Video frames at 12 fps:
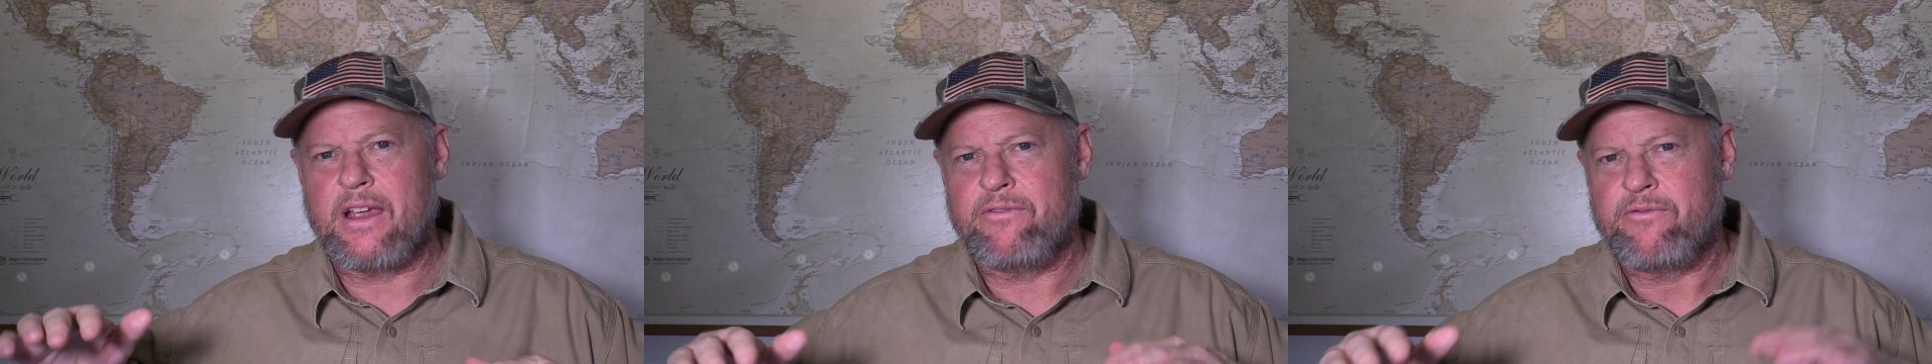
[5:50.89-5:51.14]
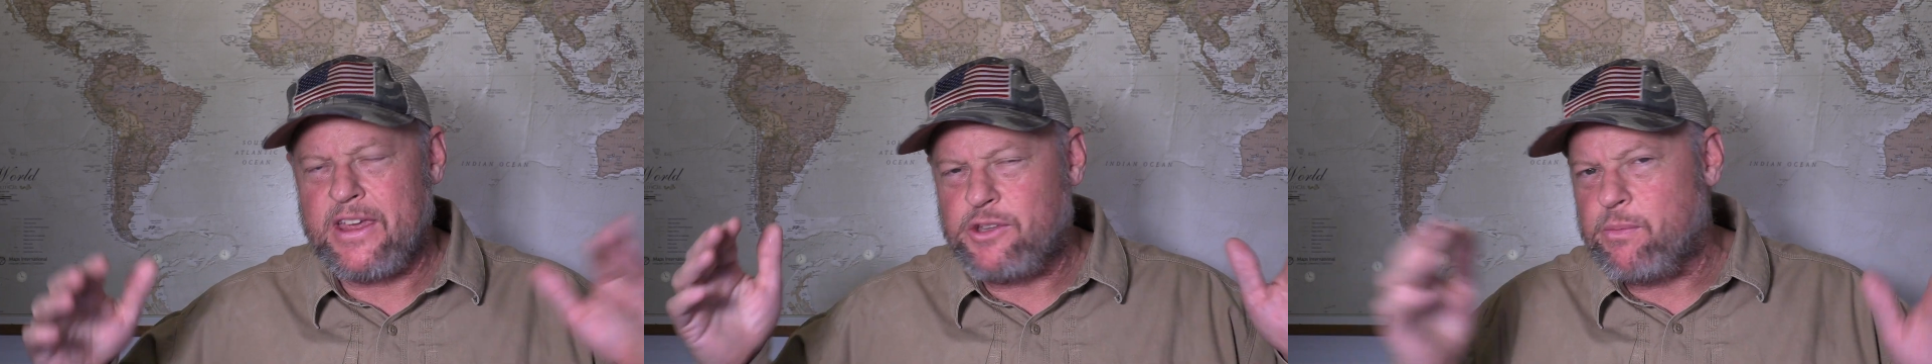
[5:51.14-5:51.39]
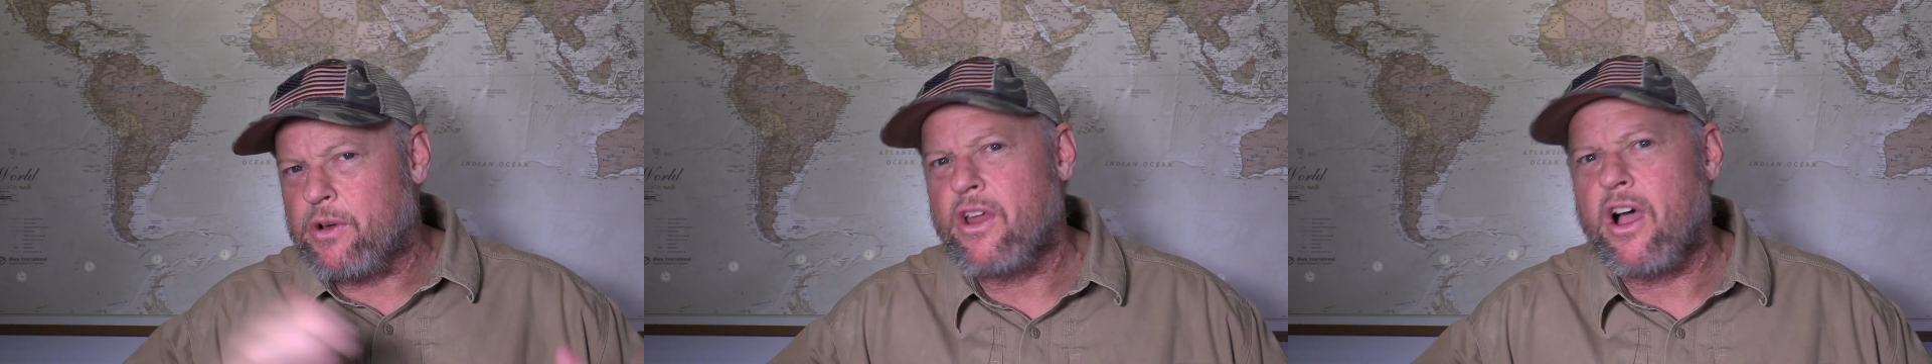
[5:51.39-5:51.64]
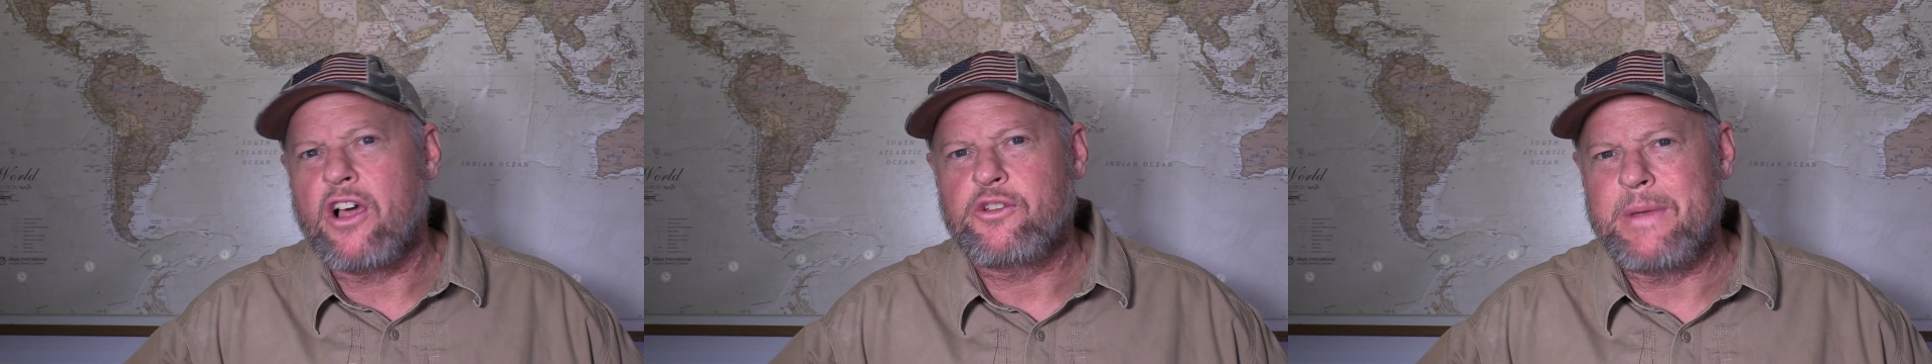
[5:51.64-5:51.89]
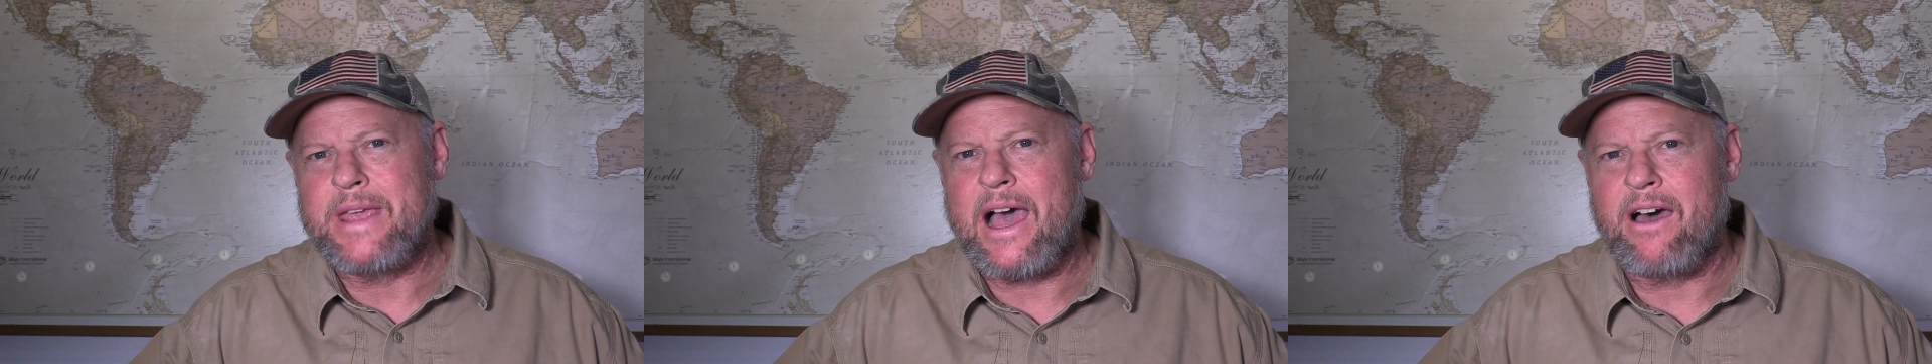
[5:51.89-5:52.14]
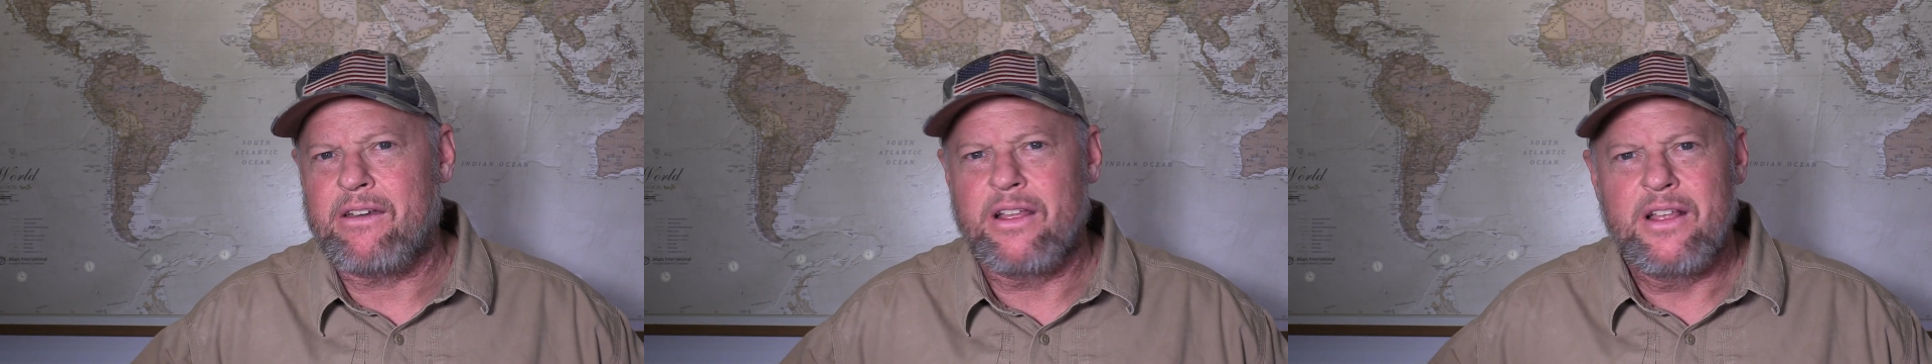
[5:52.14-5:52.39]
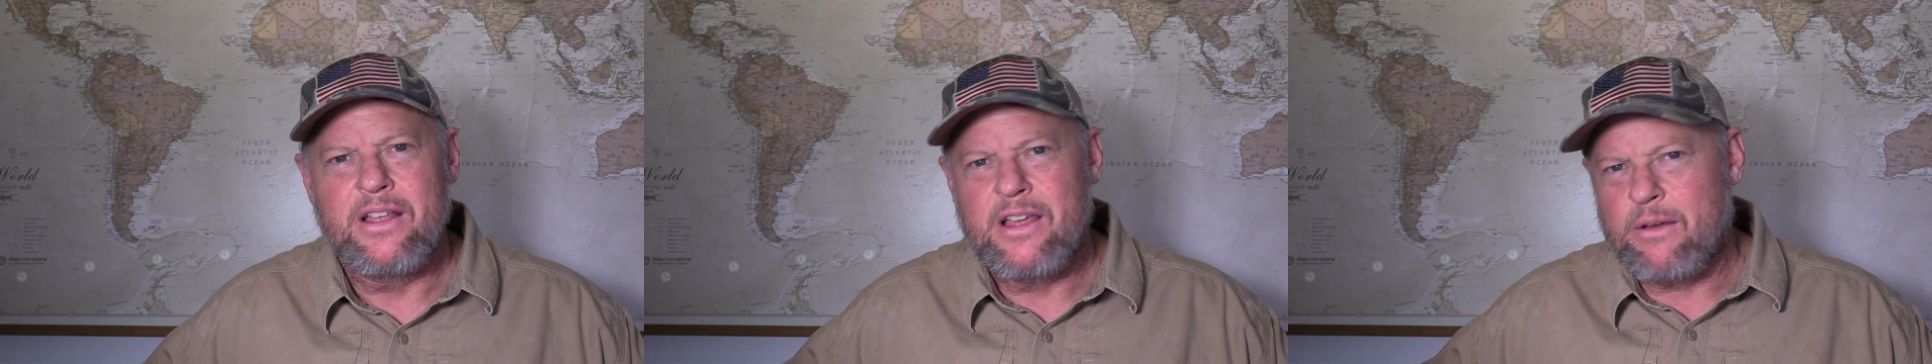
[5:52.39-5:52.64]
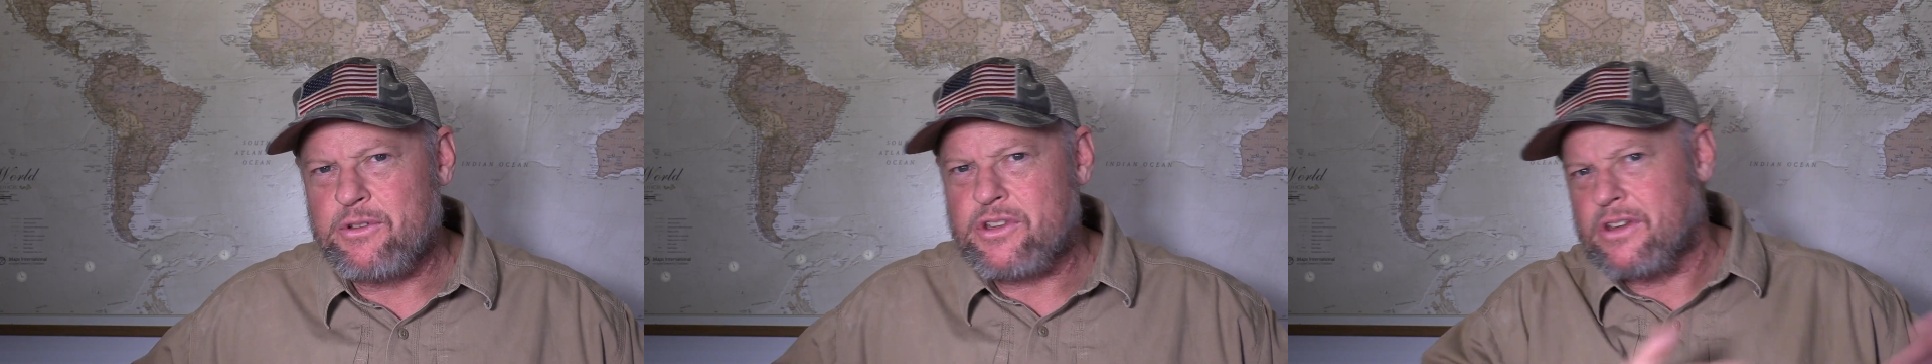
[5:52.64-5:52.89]
If Facebook knocks me out,
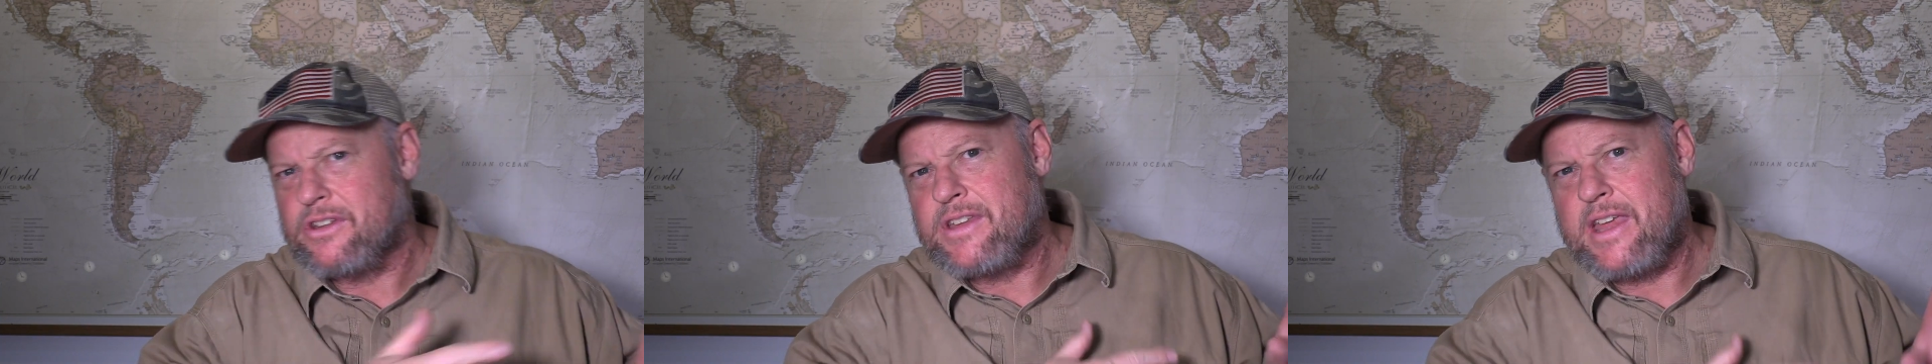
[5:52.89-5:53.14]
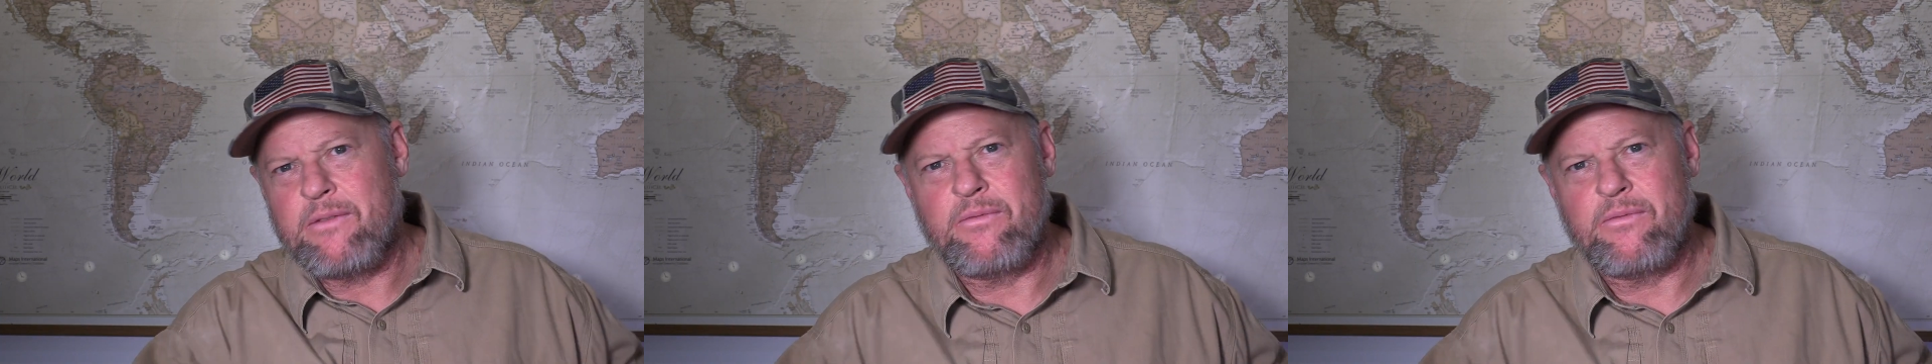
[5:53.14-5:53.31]
I'm just going to say